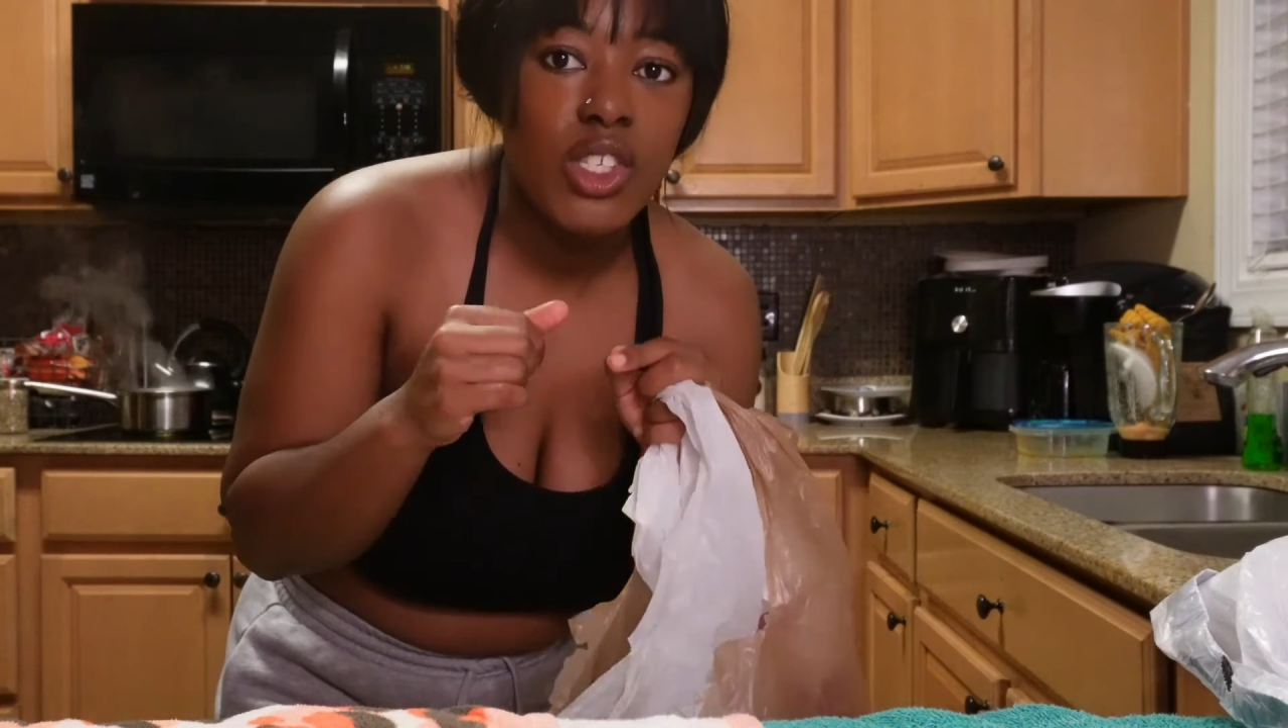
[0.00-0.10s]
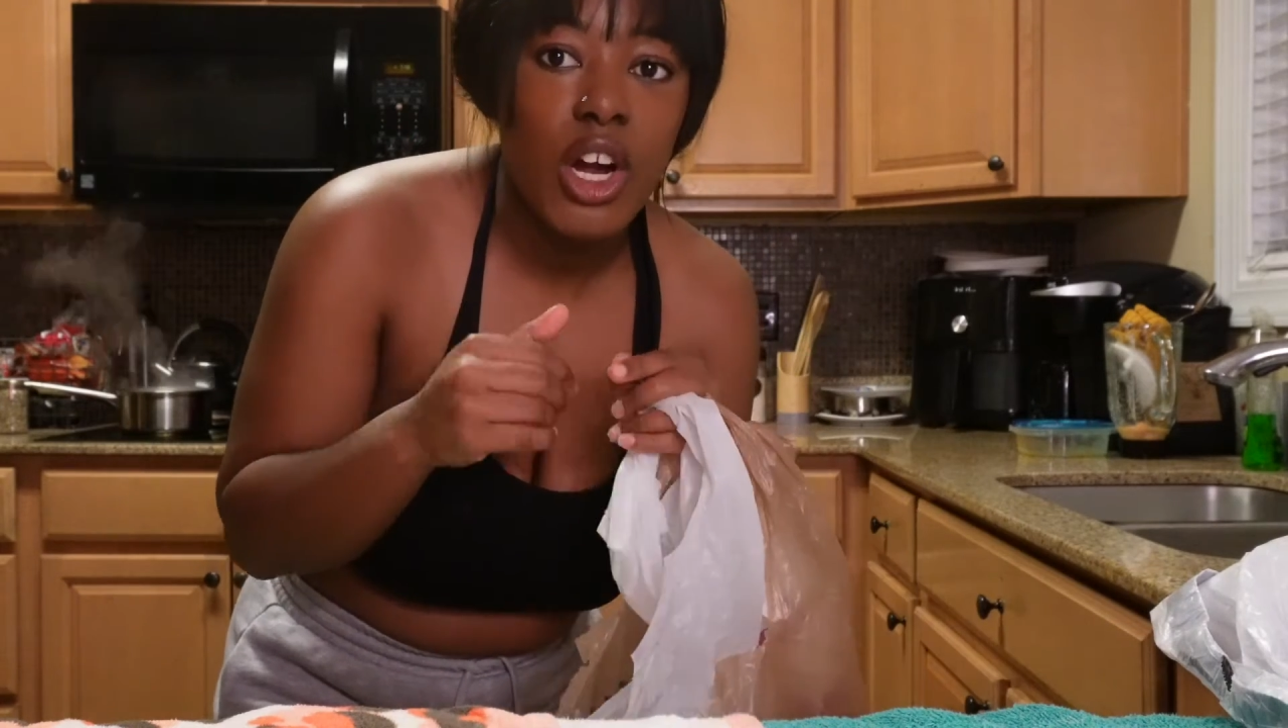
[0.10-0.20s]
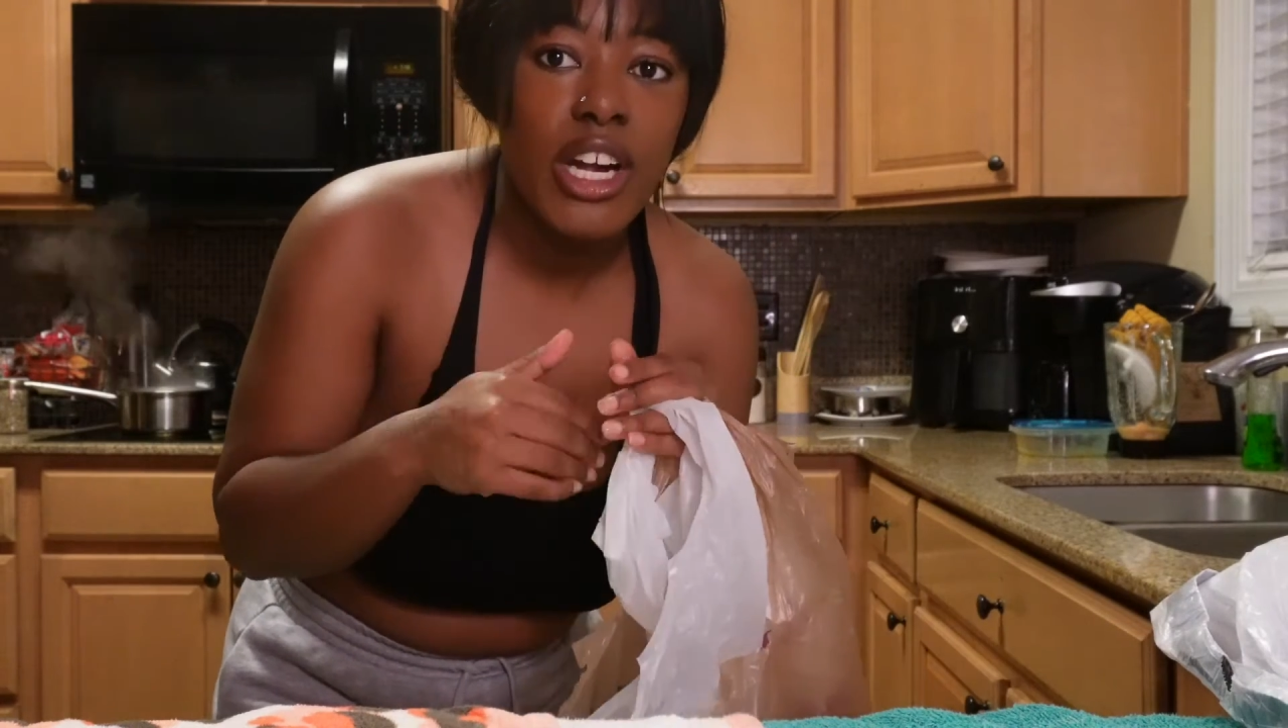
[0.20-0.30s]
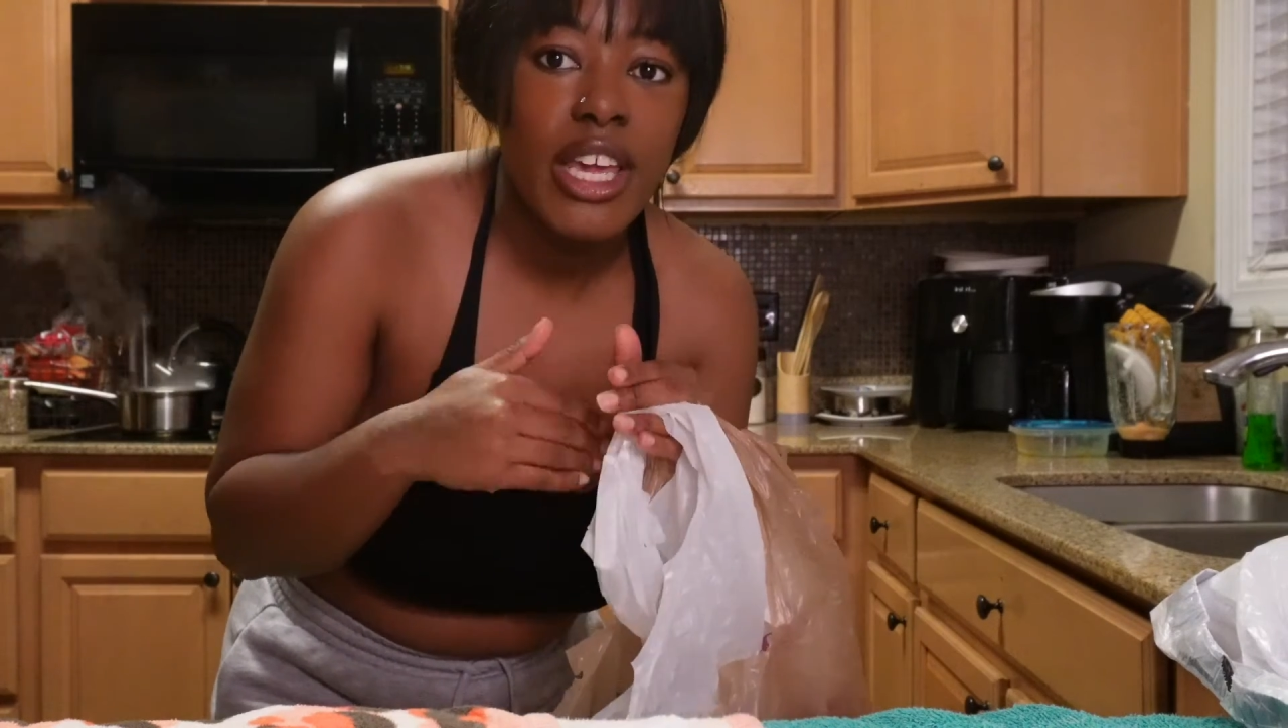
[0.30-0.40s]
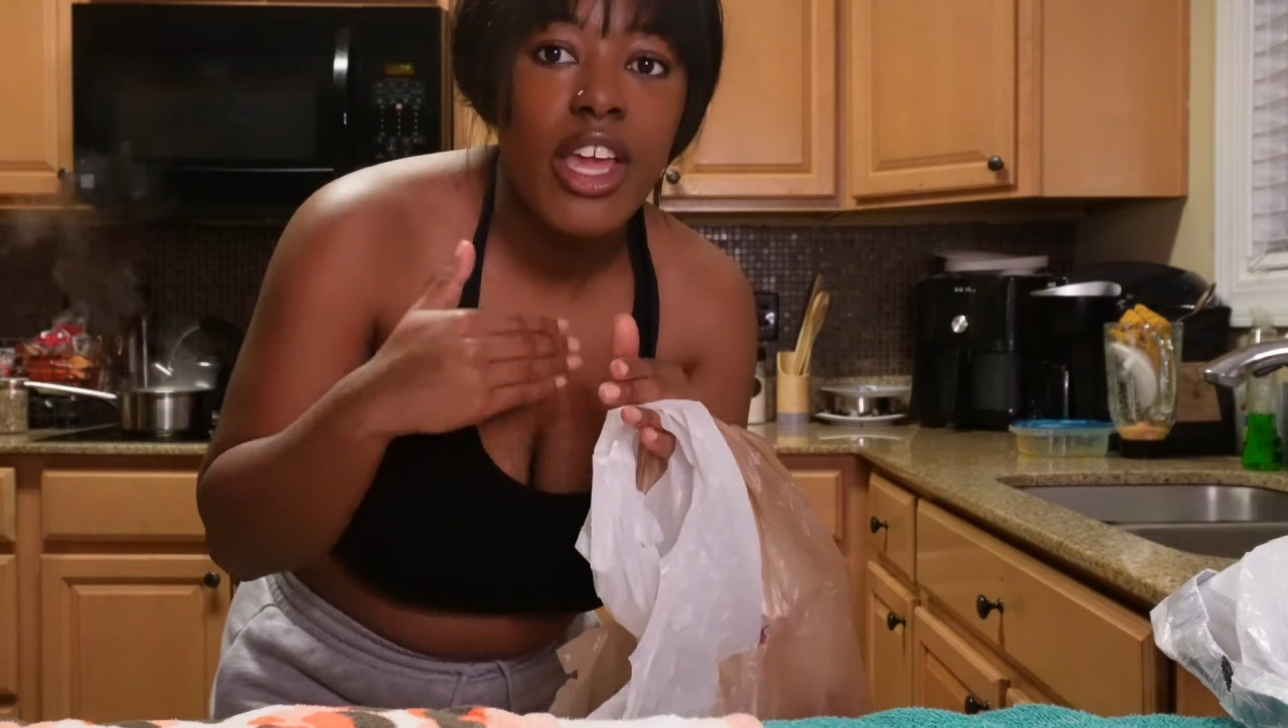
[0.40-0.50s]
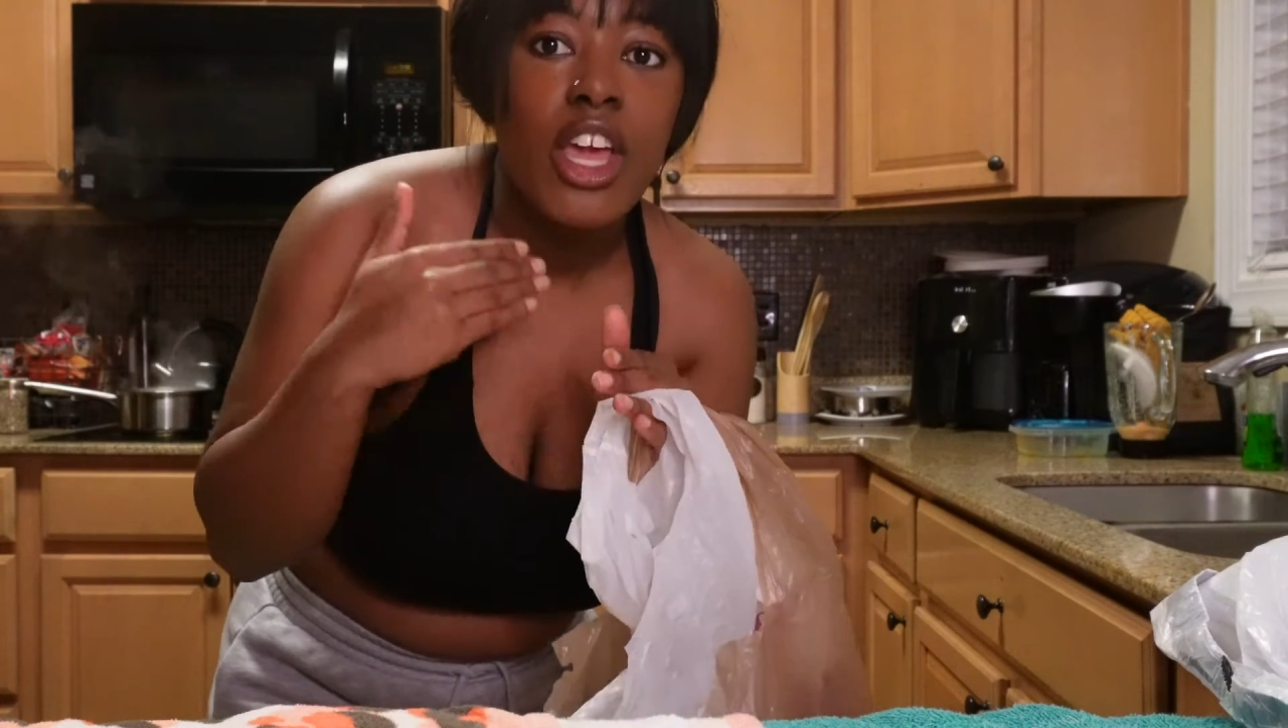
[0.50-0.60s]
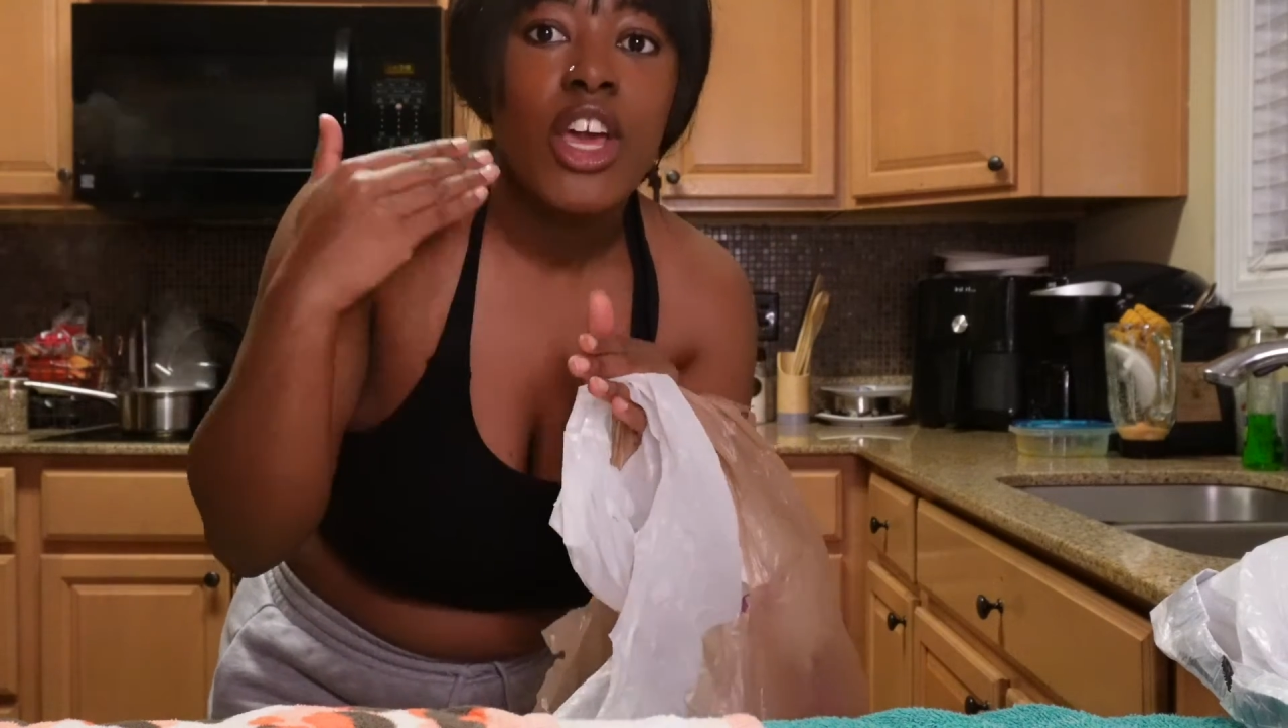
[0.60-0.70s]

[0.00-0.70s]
started,